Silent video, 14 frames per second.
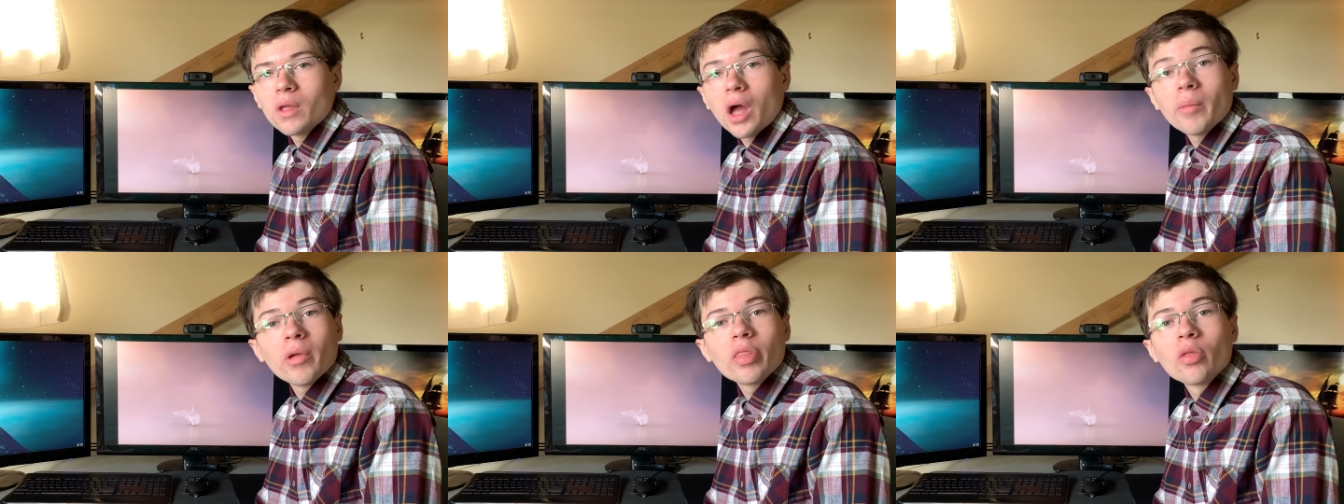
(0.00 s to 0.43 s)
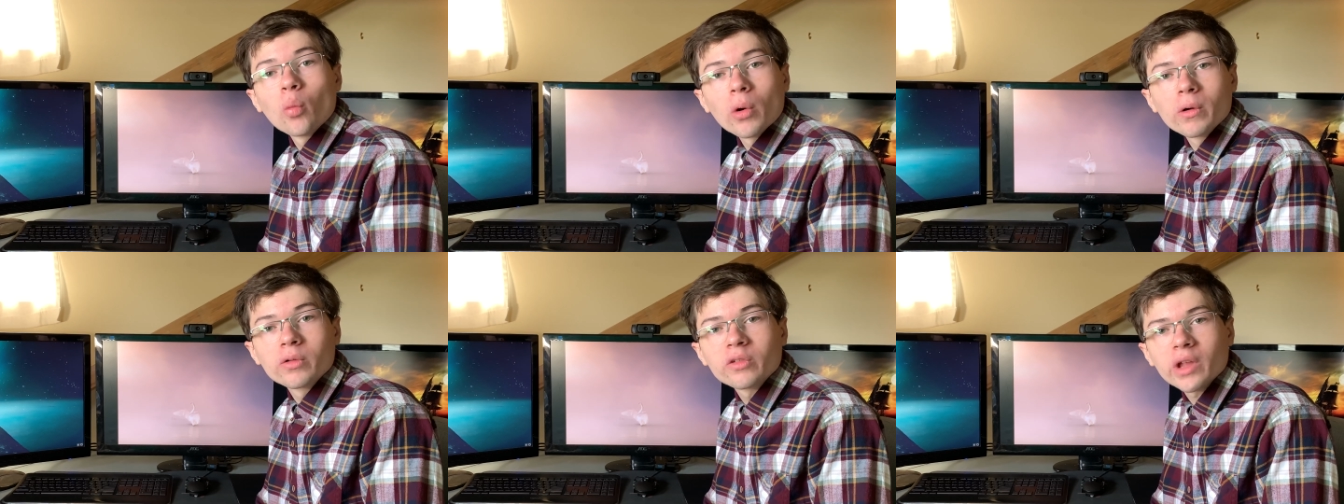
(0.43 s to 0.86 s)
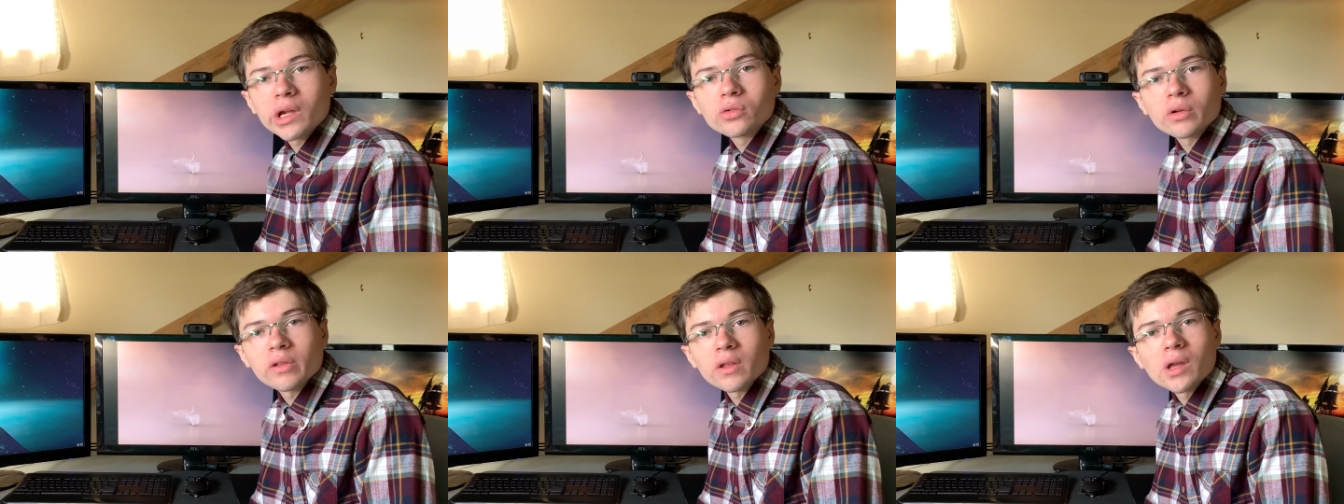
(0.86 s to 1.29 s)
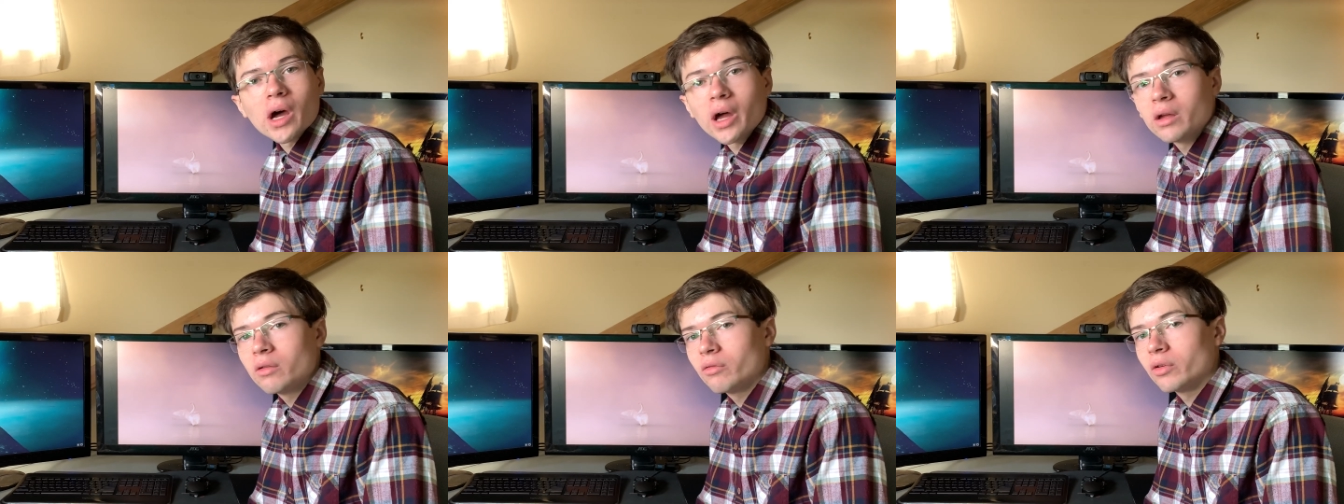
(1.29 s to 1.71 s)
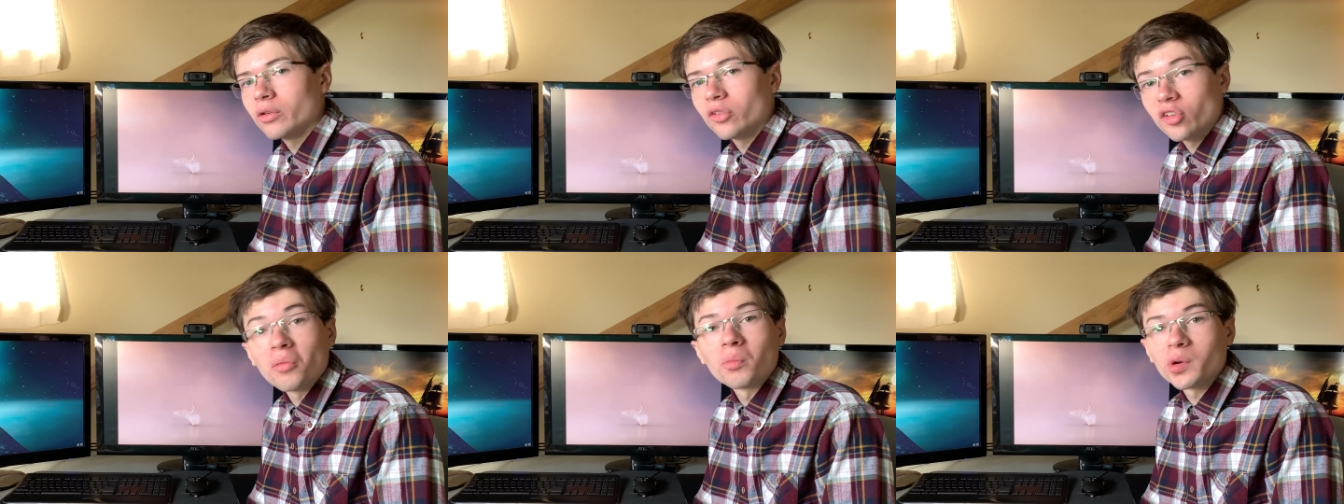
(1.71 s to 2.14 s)
I made the worst Tetris AI for
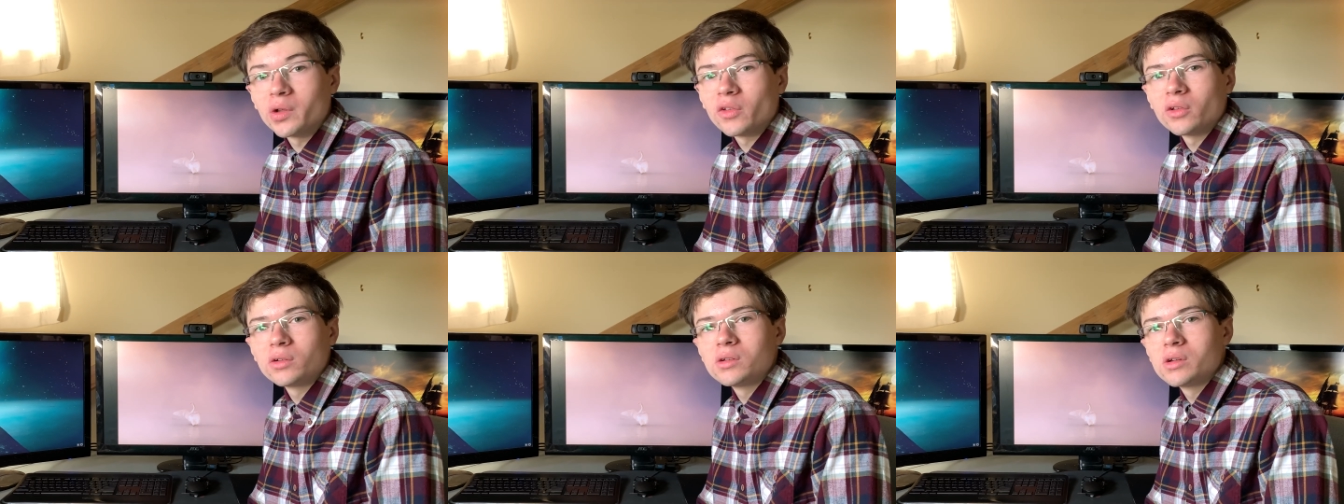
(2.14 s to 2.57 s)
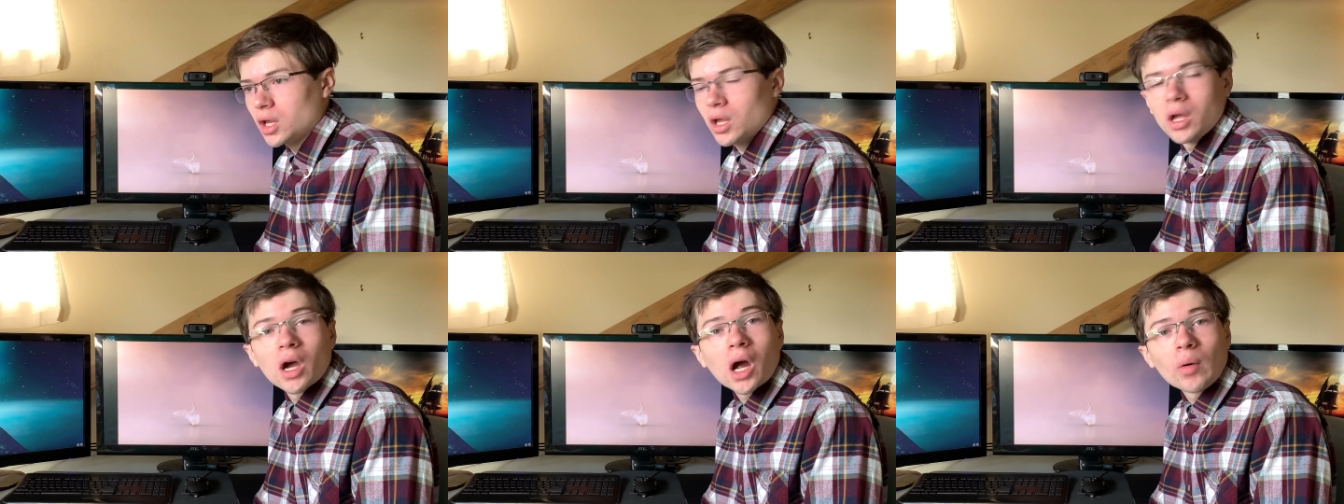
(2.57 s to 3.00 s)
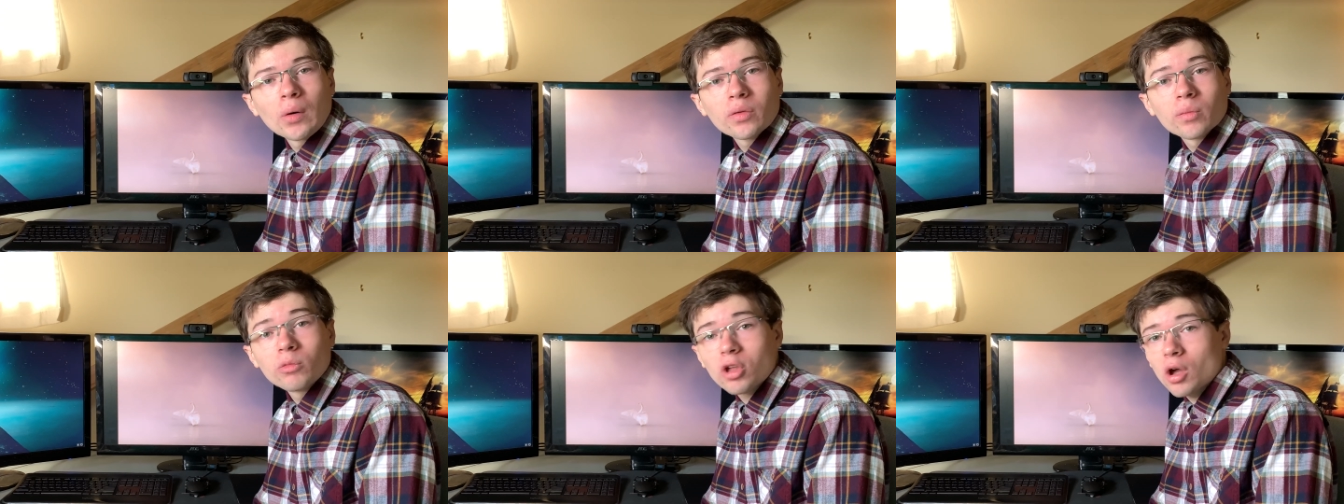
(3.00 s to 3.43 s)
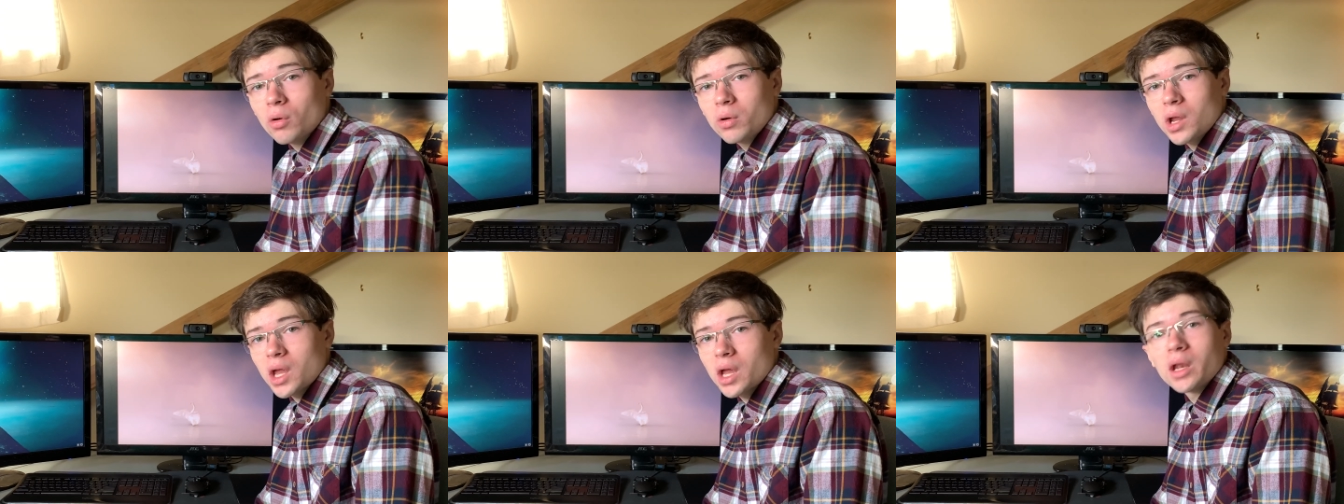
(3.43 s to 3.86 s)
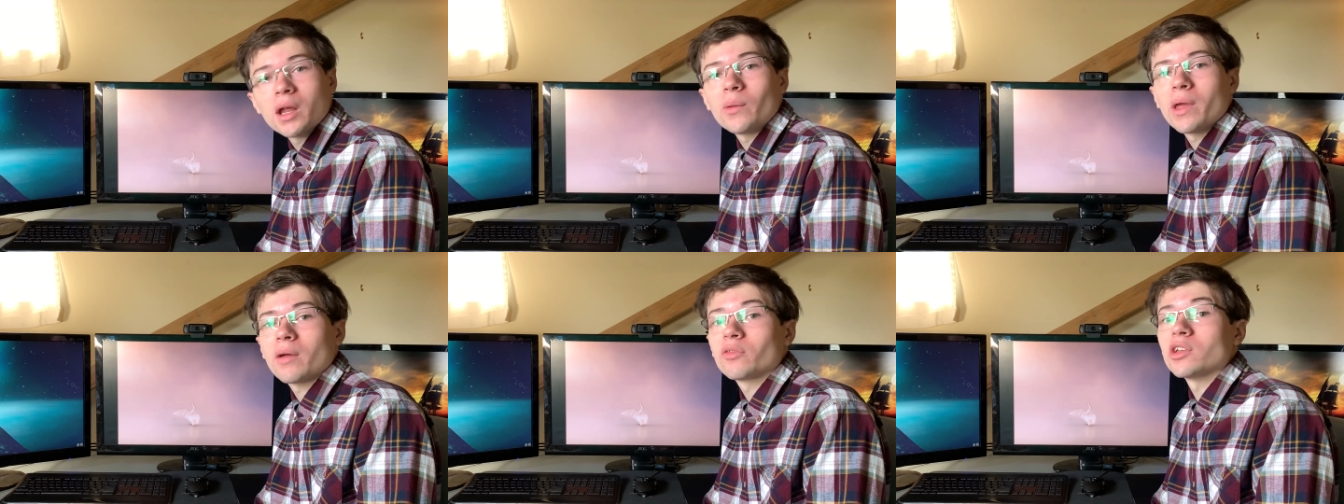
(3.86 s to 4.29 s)
some reason. I wrote some code, and now
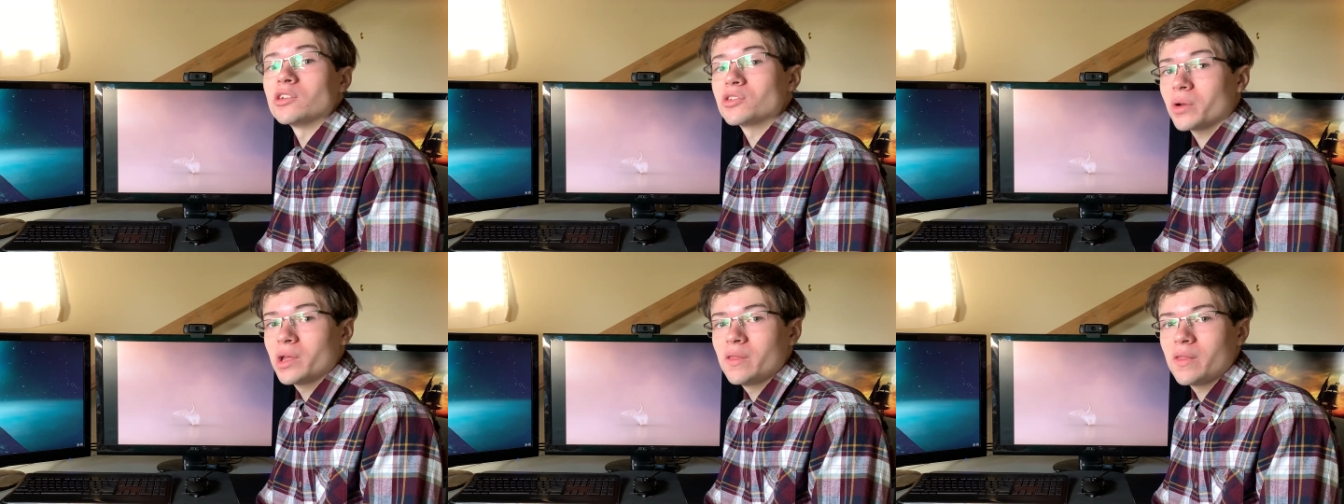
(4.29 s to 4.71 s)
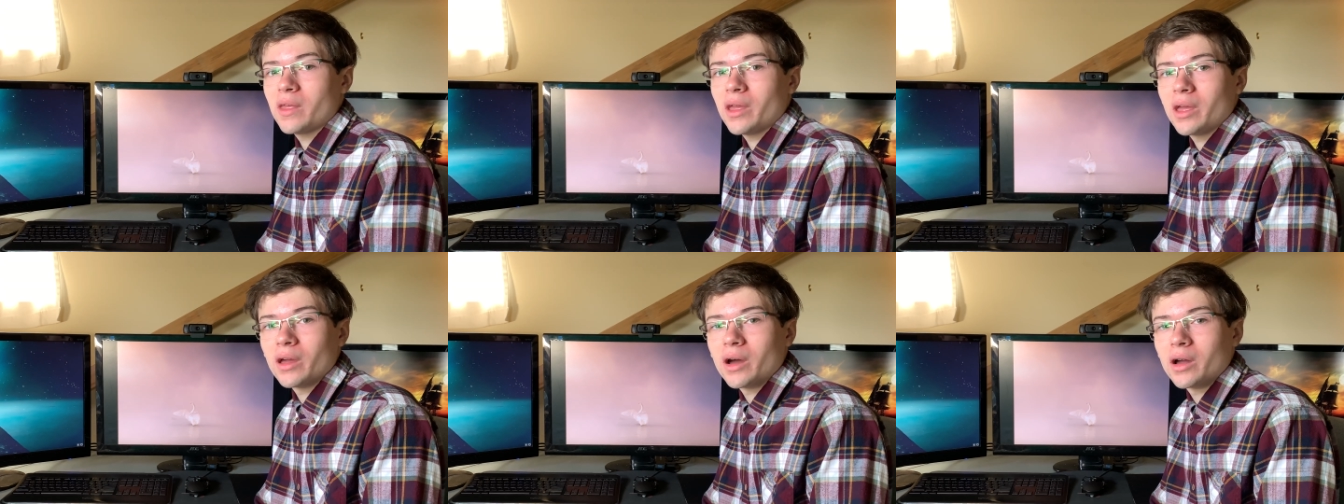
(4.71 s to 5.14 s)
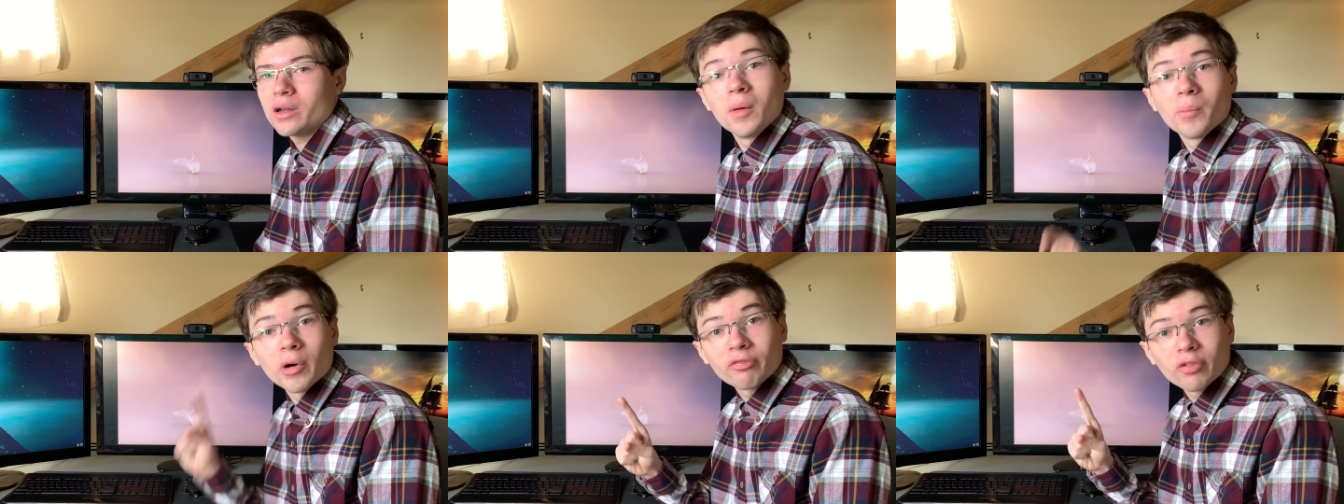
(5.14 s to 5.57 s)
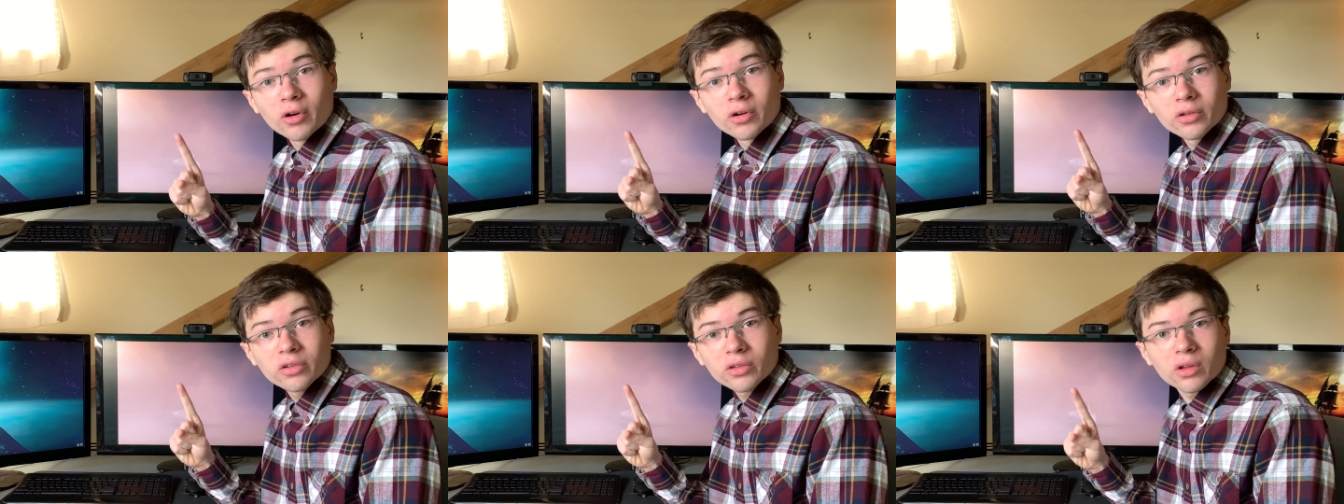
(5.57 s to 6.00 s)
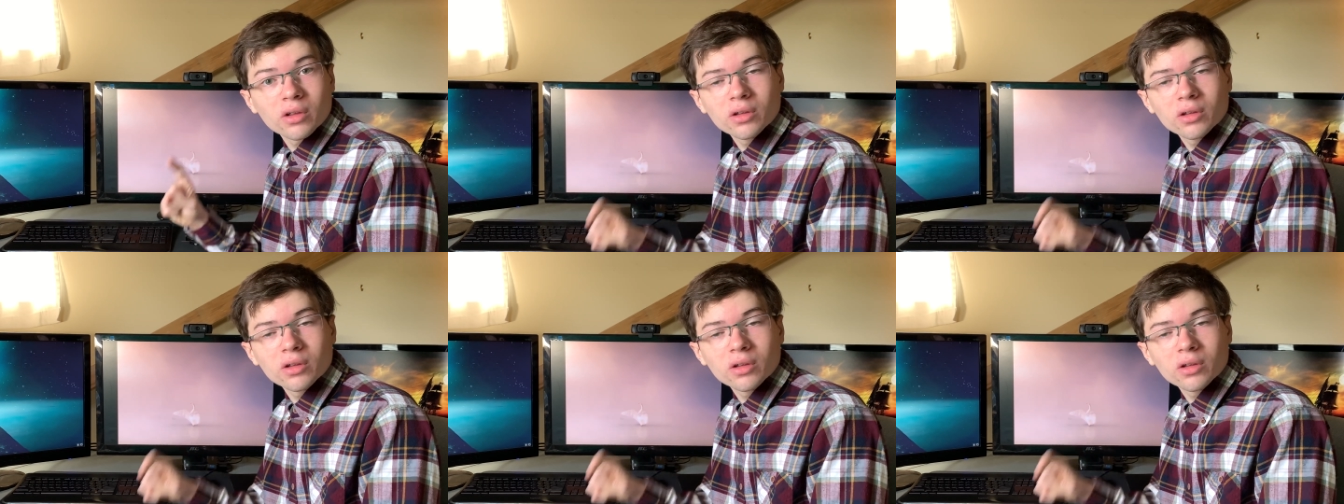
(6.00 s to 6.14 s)
we have to train the AI. But first,